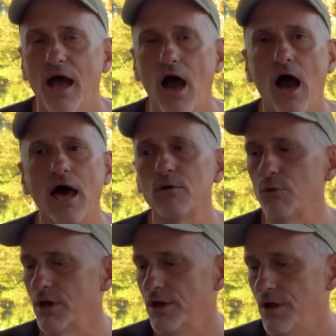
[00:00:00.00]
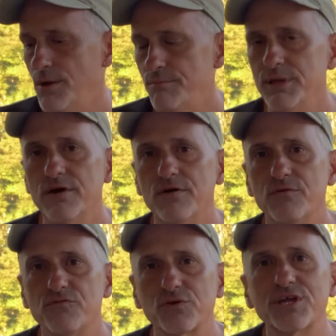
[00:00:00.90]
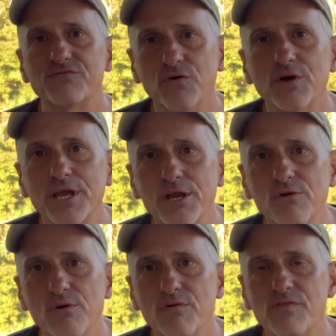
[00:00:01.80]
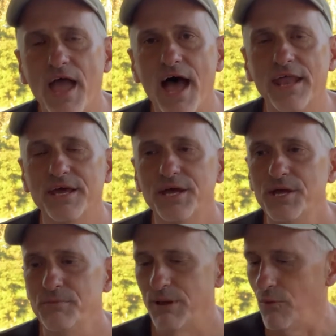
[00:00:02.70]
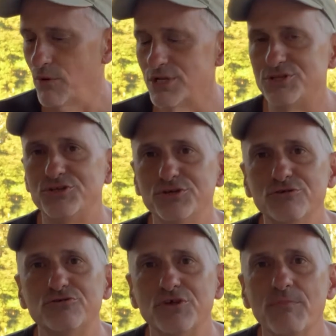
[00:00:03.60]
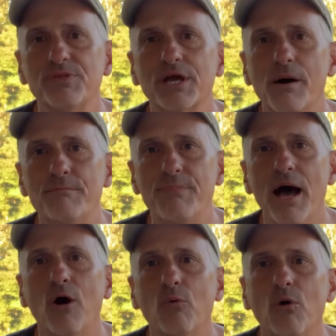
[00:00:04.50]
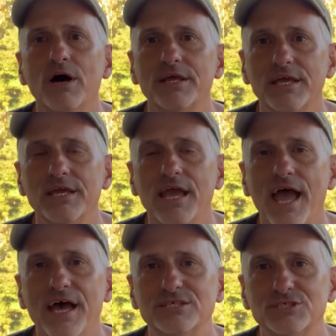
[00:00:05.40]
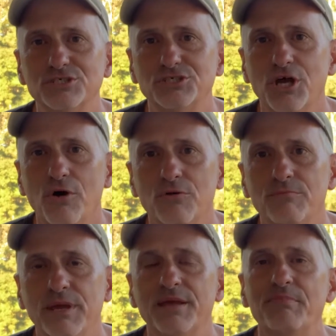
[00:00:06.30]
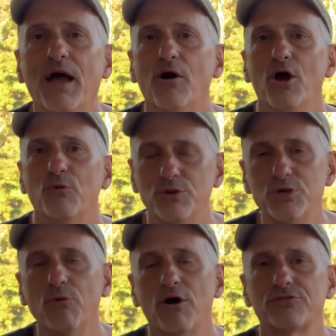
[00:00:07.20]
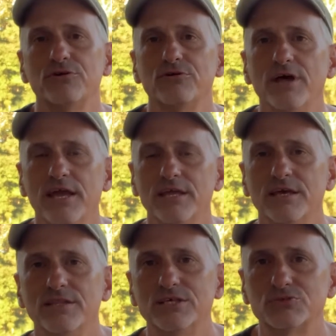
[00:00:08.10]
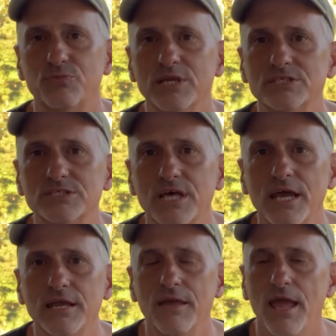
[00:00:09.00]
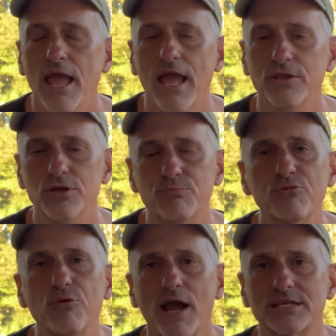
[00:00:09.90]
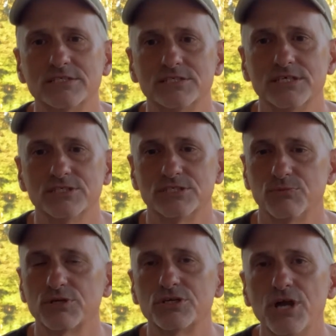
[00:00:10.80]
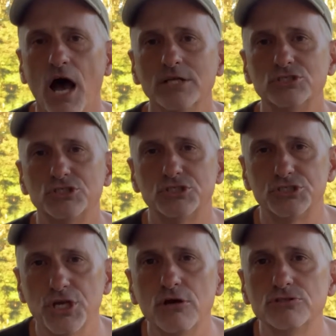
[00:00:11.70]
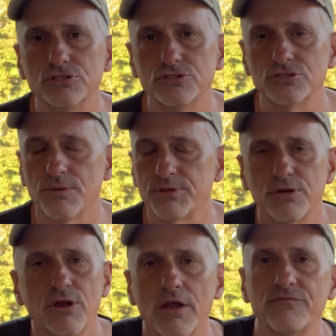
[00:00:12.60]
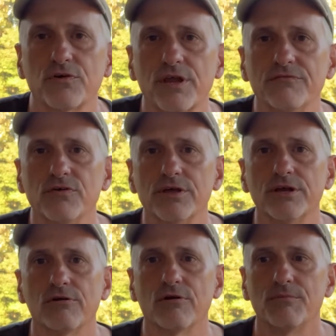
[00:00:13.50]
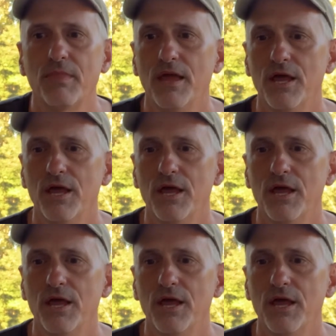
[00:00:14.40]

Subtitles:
I don't want to be a forgetful hearer of that, but I want to do something about what He has shown me. Now, when you walk through your day this Wednesday and you practice this, that when God shows you something, you're not a forgetful hearer,